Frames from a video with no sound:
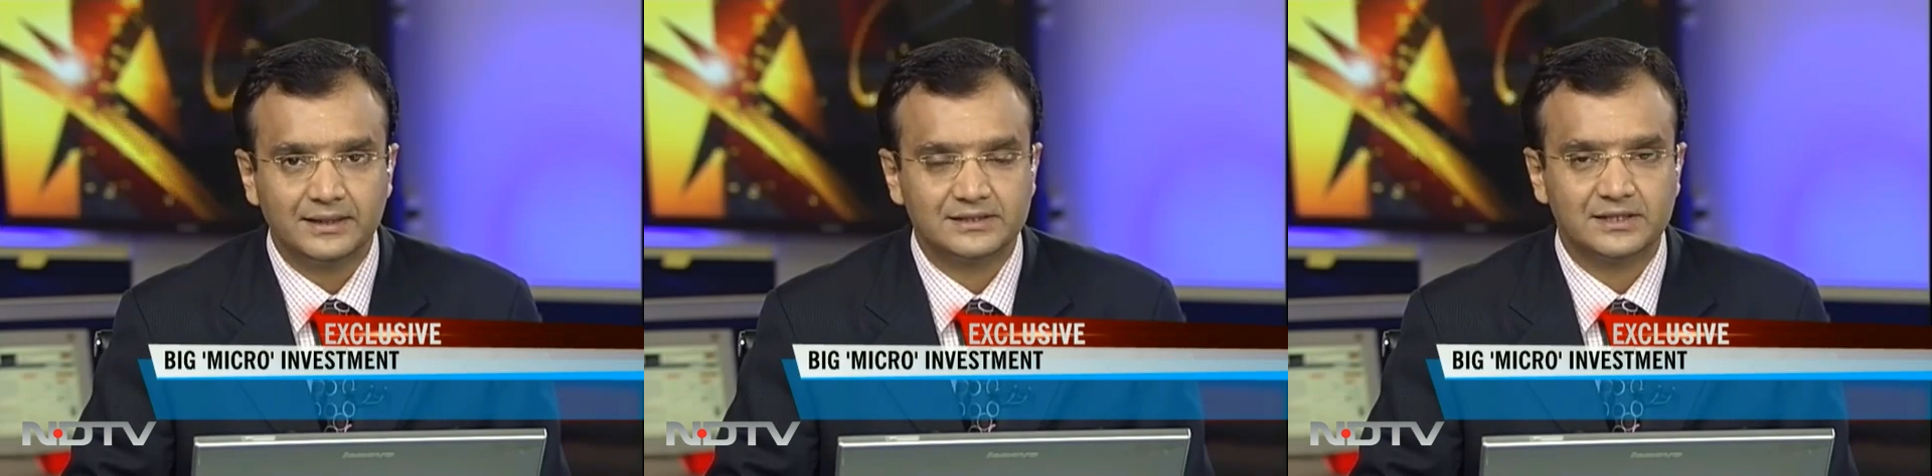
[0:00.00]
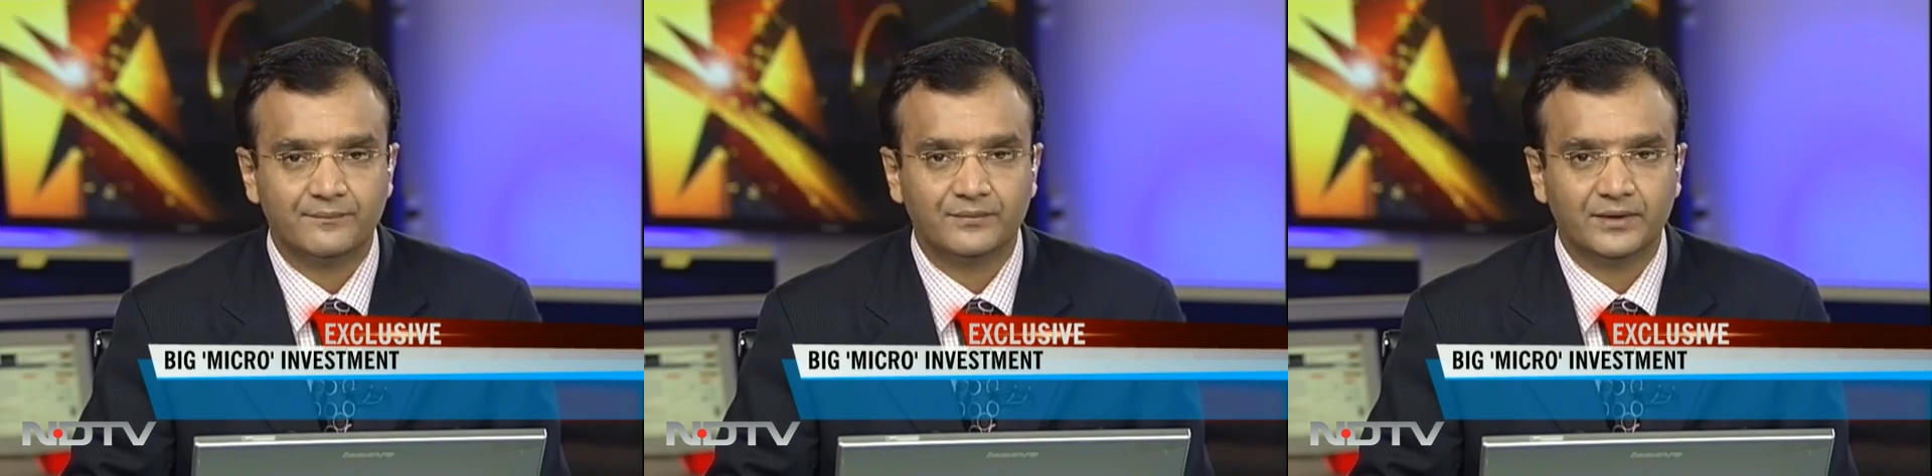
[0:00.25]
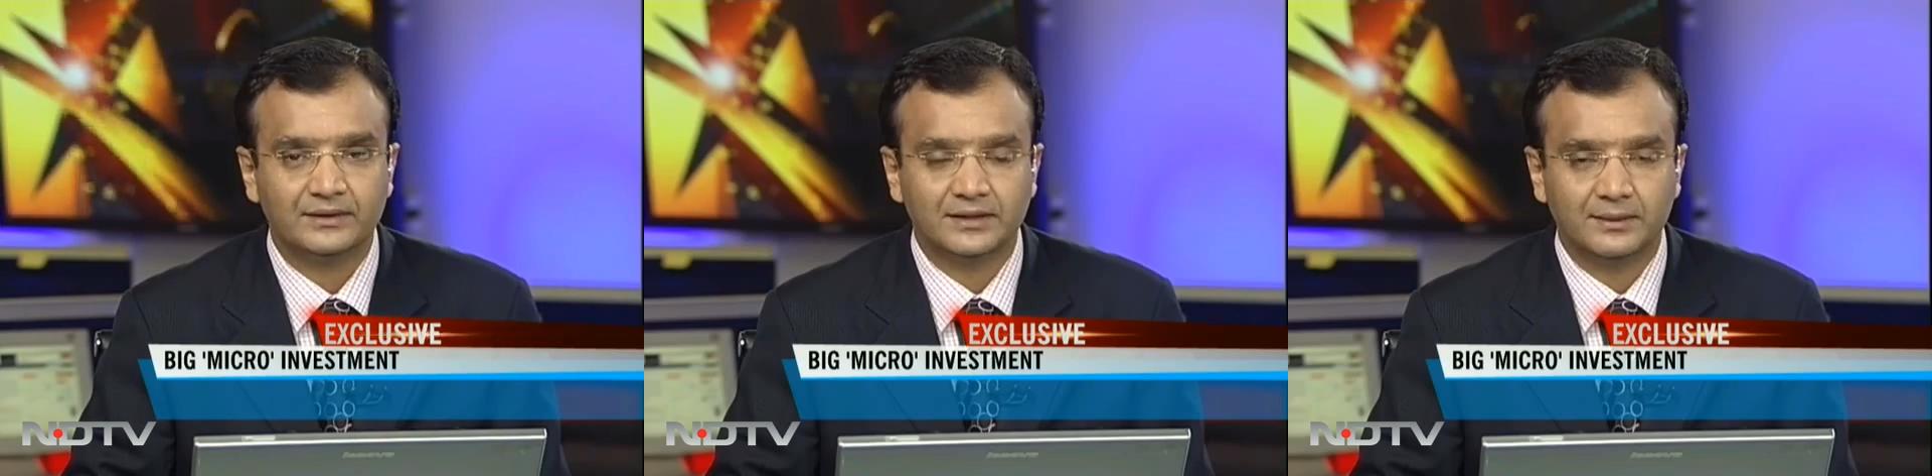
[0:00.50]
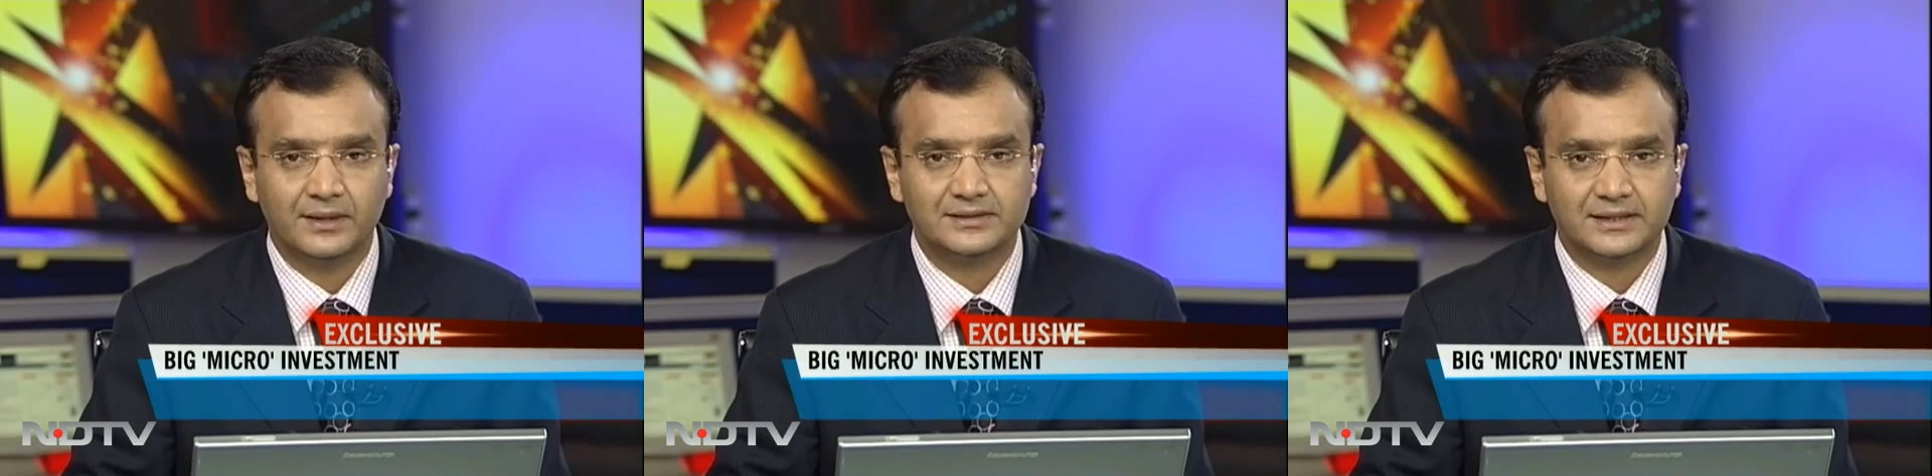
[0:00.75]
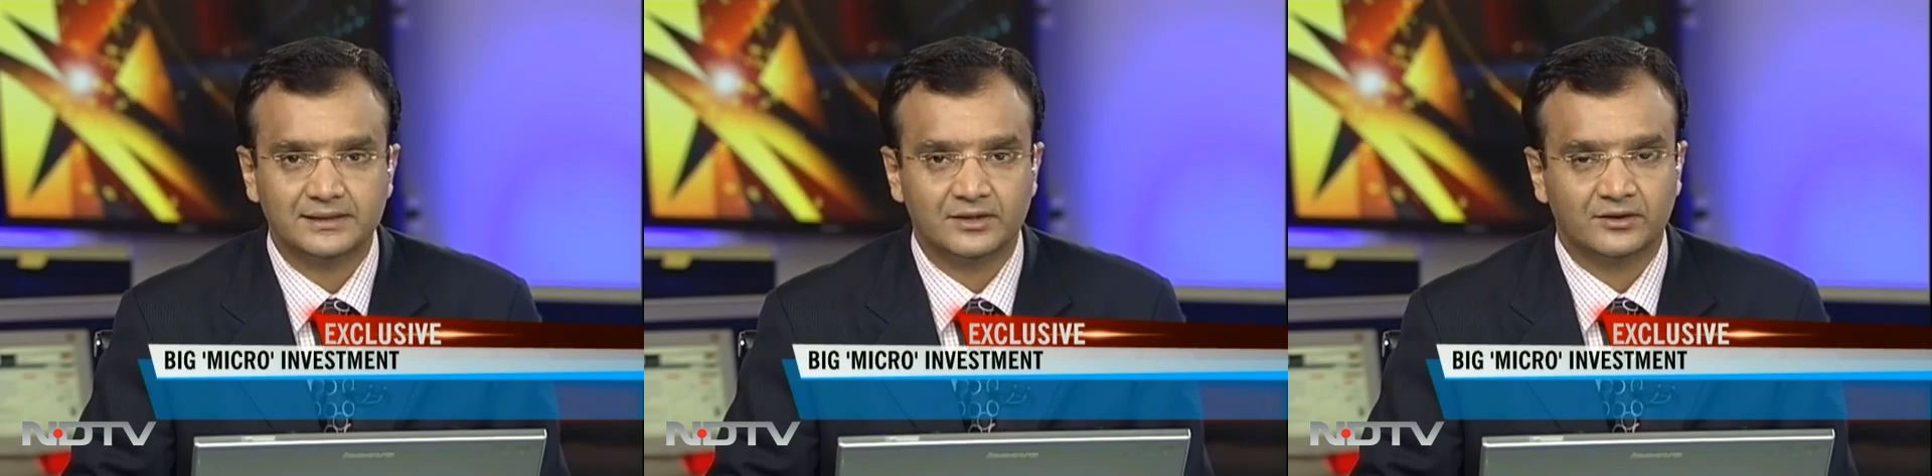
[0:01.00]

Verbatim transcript: is something Temasek is